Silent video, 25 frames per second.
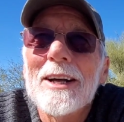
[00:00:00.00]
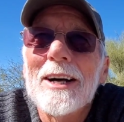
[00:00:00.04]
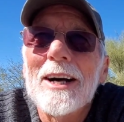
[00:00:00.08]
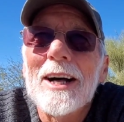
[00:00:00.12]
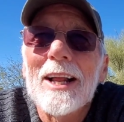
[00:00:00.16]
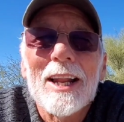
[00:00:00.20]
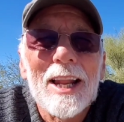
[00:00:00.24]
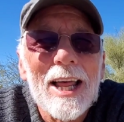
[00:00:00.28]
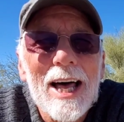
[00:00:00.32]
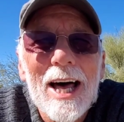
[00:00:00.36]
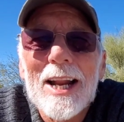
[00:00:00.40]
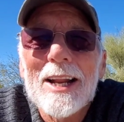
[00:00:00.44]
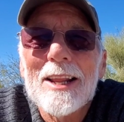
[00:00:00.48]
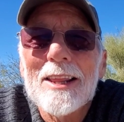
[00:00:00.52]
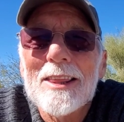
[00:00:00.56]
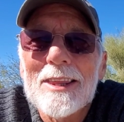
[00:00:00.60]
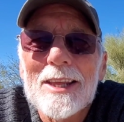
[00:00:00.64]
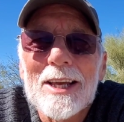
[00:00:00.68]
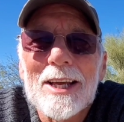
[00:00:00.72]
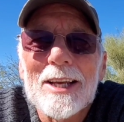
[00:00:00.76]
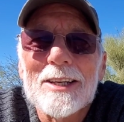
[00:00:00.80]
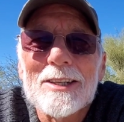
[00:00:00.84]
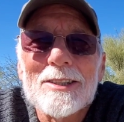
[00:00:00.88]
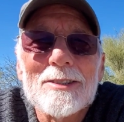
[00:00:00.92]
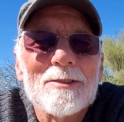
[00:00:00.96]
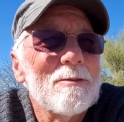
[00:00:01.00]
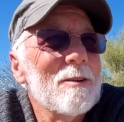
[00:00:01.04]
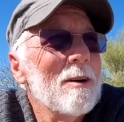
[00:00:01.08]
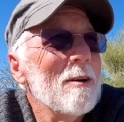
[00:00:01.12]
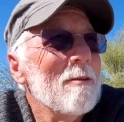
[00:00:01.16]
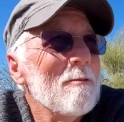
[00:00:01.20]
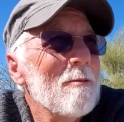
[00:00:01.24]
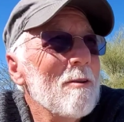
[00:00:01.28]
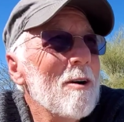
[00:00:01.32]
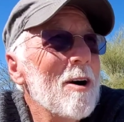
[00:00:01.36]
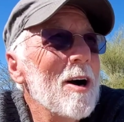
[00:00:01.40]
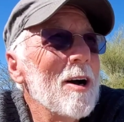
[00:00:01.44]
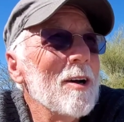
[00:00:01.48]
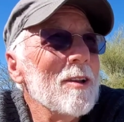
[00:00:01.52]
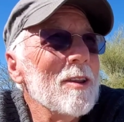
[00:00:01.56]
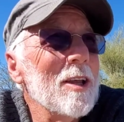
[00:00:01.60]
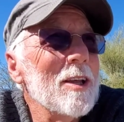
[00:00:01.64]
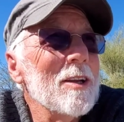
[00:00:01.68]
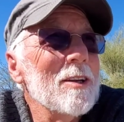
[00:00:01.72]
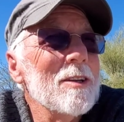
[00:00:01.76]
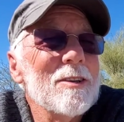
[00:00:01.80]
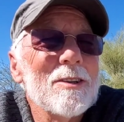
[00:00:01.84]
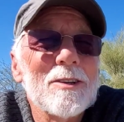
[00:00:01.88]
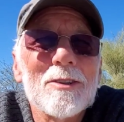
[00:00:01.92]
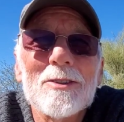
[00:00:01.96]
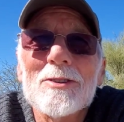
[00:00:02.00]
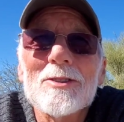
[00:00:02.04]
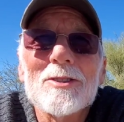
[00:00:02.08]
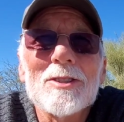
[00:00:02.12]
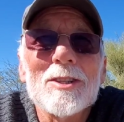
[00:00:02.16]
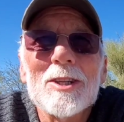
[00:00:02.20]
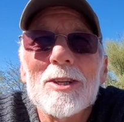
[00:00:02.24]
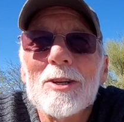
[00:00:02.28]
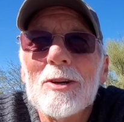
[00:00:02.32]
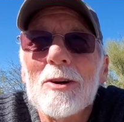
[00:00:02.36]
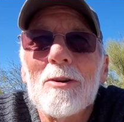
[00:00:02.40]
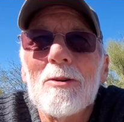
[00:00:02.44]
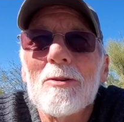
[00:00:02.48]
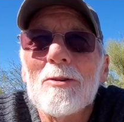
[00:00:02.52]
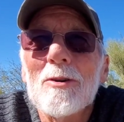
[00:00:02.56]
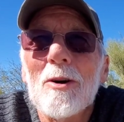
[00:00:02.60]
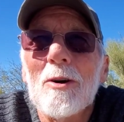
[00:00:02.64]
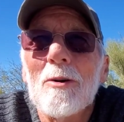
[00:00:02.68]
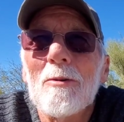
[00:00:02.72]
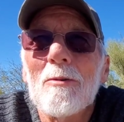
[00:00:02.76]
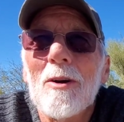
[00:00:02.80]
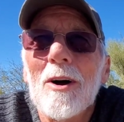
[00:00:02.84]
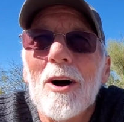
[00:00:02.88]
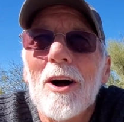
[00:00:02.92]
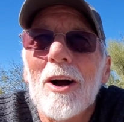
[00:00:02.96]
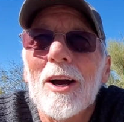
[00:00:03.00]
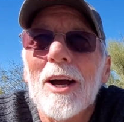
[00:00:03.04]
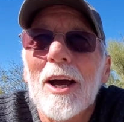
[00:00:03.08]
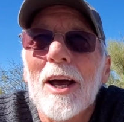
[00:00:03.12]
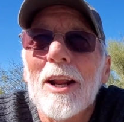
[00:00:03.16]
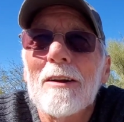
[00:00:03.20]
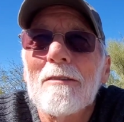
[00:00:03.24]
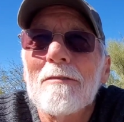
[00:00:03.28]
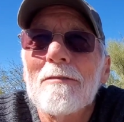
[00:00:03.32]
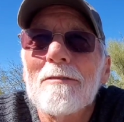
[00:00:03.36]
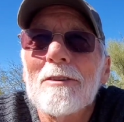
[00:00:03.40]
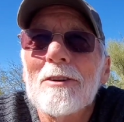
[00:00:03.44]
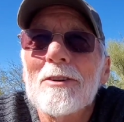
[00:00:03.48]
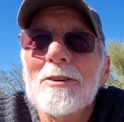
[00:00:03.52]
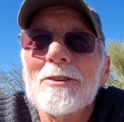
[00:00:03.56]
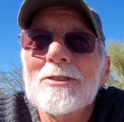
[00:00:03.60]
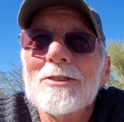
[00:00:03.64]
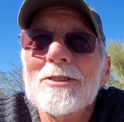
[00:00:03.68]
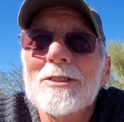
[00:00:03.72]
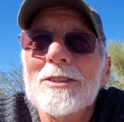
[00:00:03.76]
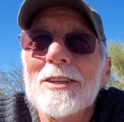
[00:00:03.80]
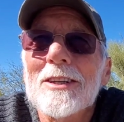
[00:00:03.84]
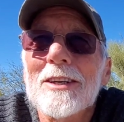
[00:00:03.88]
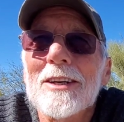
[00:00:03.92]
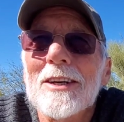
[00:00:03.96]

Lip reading: a lot of things went wrong that usually don't go wrong on a first